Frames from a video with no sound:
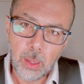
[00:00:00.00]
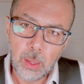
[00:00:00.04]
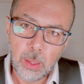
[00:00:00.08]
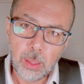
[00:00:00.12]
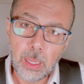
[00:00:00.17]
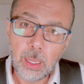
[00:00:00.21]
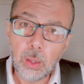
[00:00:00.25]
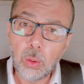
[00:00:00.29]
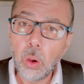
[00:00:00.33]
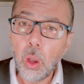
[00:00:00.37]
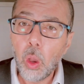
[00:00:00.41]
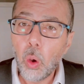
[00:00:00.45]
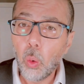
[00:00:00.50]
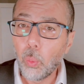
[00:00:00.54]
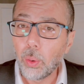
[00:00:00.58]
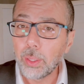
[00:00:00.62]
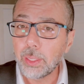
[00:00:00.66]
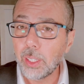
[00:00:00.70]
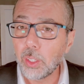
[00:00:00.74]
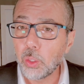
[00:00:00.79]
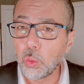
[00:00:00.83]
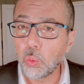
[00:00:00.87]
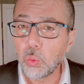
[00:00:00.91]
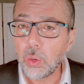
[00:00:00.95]
Now,
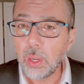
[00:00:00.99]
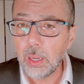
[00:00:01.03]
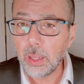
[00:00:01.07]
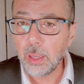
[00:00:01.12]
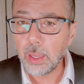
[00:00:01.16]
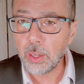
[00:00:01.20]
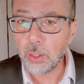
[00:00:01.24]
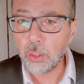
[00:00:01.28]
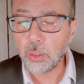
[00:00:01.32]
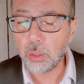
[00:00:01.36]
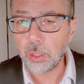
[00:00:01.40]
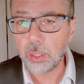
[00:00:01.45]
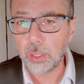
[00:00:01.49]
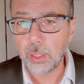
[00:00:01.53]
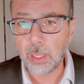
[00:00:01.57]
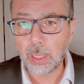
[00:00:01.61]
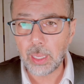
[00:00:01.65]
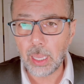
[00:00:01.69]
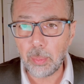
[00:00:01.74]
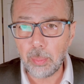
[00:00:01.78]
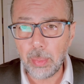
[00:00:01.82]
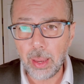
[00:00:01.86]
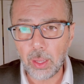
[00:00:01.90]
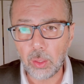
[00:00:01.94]
what is really
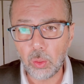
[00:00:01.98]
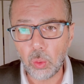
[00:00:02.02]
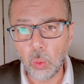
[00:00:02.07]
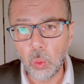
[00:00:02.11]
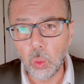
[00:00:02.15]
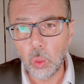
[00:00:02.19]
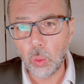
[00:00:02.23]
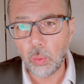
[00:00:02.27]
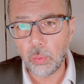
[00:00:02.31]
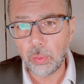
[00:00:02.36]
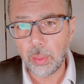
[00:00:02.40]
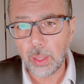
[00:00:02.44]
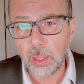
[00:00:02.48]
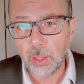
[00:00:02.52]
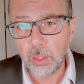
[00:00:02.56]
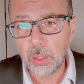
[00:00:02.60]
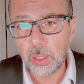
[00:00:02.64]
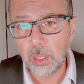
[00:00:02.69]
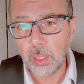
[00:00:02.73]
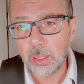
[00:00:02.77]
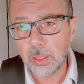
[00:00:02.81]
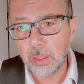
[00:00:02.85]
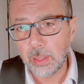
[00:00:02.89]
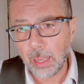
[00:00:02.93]
interesting about all of
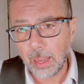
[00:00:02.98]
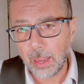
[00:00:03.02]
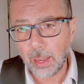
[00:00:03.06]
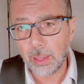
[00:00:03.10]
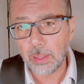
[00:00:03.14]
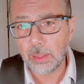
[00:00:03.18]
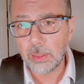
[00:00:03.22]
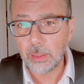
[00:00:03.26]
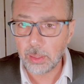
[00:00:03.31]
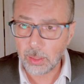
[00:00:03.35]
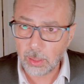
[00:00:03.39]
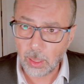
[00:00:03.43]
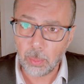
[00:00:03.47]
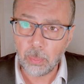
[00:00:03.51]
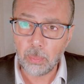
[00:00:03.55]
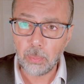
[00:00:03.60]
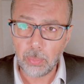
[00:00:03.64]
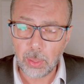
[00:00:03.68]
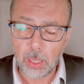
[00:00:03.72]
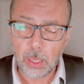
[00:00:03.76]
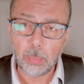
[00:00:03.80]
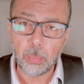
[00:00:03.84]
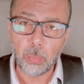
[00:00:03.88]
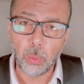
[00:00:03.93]
this is that some
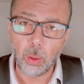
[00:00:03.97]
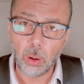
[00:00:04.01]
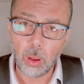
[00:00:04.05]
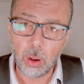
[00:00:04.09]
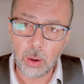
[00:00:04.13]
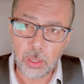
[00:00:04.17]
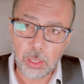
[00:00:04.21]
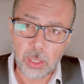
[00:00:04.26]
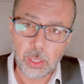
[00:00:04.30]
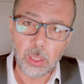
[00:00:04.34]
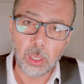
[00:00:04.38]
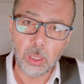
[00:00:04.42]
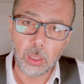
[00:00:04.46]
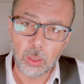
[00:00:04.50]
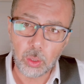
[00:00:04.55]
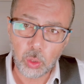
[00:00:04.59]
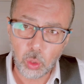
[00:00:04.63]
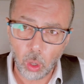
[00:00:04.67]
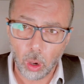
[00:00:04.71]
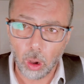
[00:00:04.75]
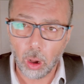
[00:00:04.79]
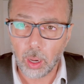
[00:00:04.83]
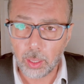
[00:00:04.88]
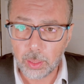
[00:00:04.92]
people are still
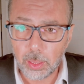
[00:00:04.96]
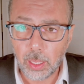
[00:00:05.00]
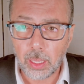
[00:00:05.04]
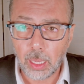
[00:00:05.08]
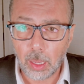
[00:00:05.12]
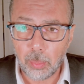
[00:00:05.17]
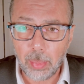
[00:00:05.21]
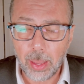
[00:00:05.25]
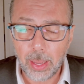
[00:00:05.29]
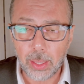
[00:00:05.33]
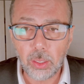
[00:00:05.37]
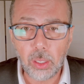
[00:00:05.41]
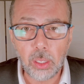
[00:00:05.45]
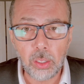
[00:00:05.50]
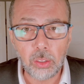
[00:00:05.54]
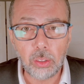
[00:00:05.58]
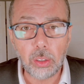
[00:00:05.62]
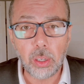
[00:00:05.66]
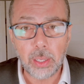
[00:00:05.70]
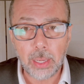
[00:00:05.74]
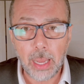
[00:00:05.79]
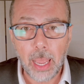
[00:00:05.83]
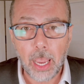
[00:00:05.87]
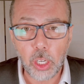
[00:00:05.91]
talking about
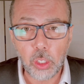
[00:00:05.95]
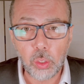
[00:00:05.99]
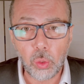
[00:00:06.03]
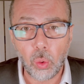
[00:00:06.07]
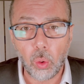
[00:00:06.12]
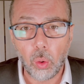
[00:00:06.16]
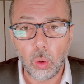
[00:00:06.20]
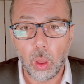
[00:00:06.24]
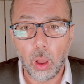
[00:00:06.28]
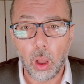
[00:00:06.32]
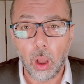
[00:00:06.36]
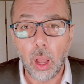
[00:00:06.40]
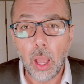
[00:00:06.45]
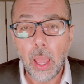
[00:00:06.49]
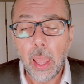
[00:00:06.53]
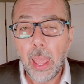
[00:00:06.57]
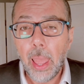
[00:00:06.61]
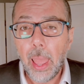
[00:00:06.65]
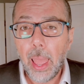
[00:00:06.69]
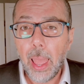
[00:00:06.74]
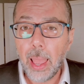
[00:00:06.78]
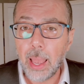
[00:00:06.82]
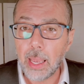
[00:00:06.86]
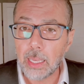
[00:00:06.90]
international law
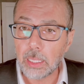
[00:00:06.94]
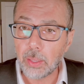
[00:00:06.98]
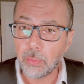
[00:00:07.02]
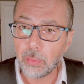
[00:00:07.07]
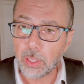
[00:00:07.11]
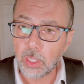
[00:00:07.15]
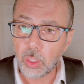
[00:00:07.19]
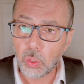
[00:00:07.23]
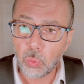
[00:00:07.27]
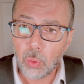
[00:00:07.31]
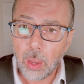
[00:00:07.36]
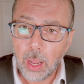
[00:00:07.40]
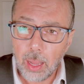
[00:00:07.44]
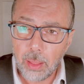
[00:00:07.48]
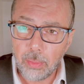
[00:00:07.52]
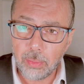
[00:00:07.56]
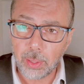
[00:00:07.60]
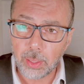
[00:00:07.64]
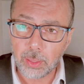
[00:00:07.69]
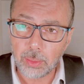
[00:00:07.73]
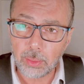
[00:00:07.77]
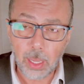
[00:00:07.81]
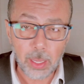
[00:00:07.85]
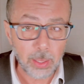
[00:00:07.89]
as if it's
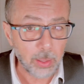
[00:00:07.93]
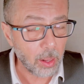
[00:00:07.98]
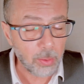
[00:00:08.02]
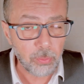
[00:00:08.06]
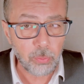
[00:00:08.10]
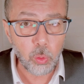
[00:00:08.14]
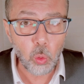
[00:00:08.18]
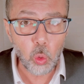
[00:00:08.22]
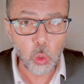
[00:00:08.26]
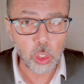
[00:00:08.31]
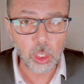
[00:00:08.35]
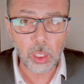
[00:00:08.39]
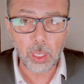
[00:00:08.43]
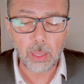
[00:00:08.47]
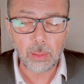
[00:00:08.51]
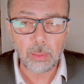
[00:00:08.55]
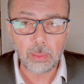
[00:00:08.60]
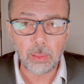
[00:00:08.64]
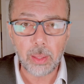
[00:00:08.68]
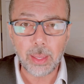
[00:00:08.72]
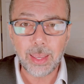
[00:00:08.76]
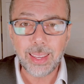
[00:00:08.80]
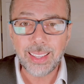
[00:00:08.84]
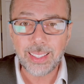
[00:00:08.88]
relevant, and
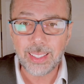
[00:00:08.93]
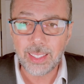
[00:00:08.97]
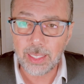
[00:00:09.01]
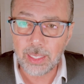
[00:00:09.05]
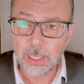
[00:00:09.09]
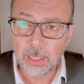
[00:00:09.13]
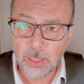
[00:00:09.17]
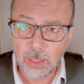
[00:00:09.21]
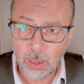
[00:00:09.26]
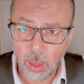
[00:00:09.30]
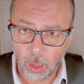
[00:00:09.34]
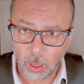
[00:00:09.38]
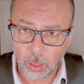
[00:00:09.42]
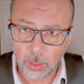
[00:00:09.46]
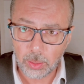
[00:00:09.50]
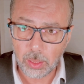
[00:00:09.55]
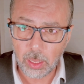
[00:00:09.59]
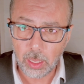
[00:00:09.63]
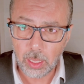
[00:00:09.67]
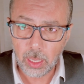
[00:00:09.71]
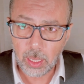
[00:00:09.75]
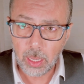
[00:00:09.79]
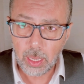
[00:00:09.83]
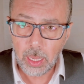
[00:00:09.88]
unfortunately it is not.
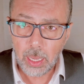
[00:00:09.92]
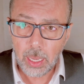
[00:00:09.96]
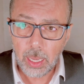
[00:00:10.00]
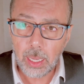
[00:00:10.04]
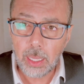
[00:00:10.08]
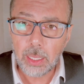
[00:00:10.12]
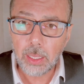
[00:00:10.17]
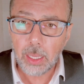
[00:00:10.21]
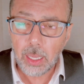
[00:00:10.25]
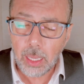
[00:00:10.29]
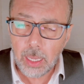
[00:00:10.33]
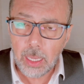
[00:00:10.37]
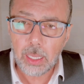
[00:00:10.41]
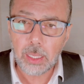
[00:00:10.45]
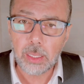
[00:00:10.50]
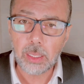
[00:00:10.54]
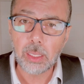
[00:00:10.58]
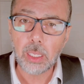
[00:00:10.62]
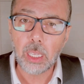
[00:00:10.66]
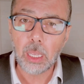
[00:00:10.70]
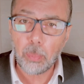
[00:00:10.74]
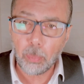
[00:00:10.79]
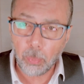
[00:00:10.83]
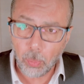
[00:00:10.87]
It
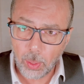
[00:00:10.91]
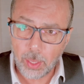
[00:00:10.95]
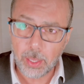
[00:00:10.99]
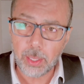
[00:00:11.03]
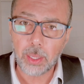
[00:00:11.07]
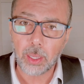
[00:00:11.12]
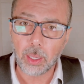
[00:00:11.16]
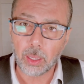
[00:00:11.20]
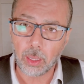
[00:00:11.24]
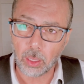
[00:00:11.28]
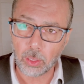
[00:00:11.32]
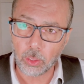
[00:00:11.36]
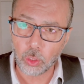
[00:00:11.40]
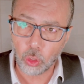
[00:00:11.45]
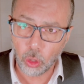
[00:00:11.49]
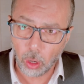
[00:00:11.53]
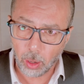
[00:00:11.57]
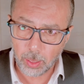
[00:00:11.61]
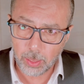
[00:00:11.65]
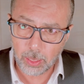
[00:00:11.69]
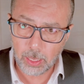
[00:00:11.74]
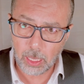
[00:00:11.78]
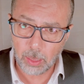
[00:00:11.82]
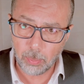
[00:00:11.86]
is a political
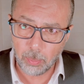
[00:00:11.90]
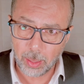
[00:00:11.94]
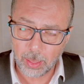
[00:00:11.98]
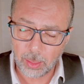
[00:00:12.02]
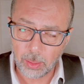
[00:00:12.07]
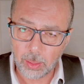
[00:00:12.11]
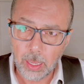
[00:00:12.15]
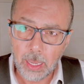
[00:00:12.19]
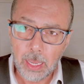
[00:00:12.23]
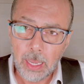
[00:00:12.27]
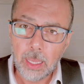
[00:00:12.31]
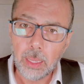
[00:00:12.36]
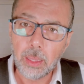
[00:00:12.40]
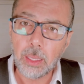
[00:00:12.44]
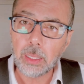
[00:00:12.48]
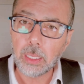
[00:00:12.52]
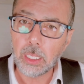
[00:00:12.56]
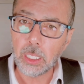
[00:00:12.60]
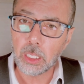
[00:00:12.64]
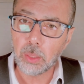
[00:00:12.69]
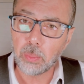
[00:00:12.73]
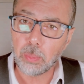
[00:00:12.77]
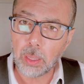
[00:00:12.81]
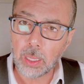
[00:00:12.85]
document that
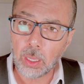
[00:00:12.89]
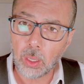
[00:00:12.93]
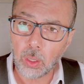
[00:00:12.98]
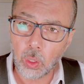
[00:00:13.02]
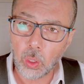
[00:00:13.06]
is being